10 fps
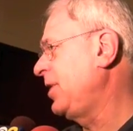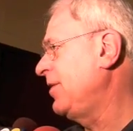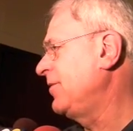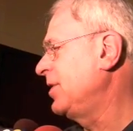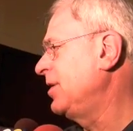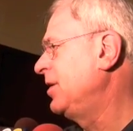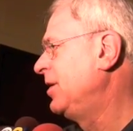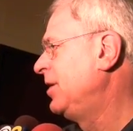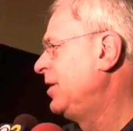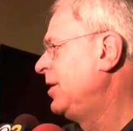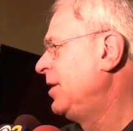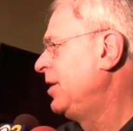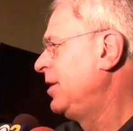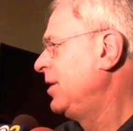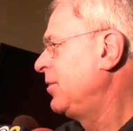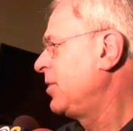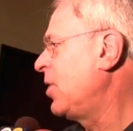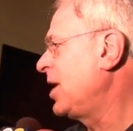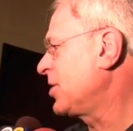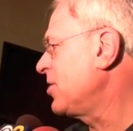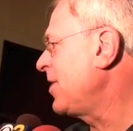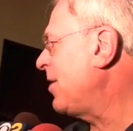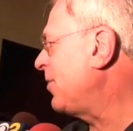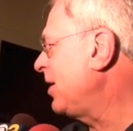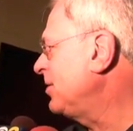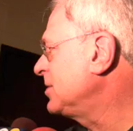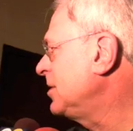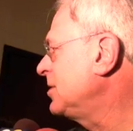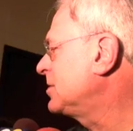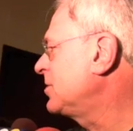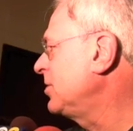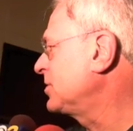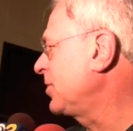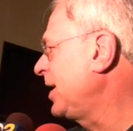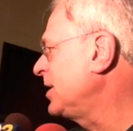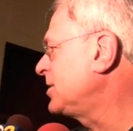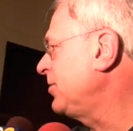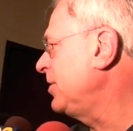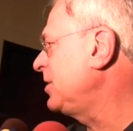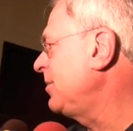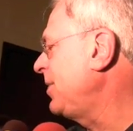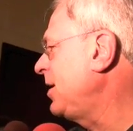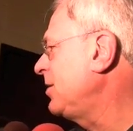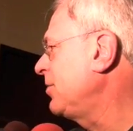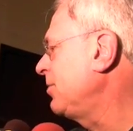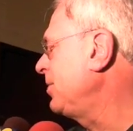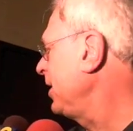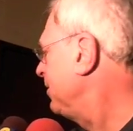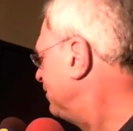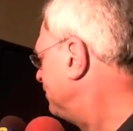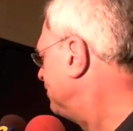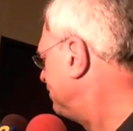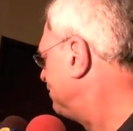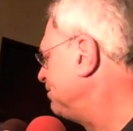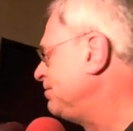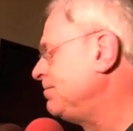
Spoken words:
We have, if we want to go that way, as soon as we get to it, the better it will be.